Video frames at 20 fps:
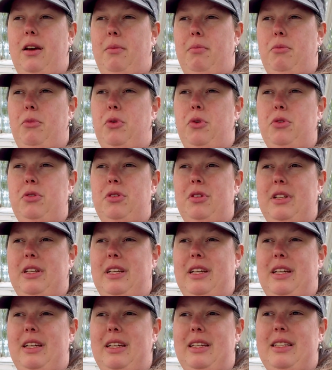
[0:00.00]

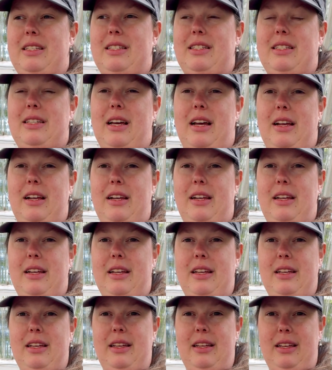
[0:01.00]
mostly sun
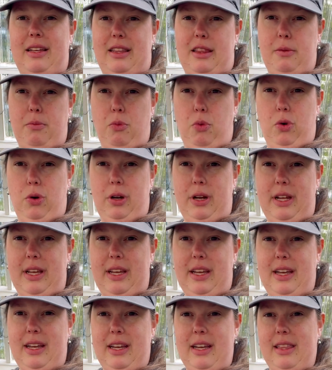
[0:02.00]
in the morning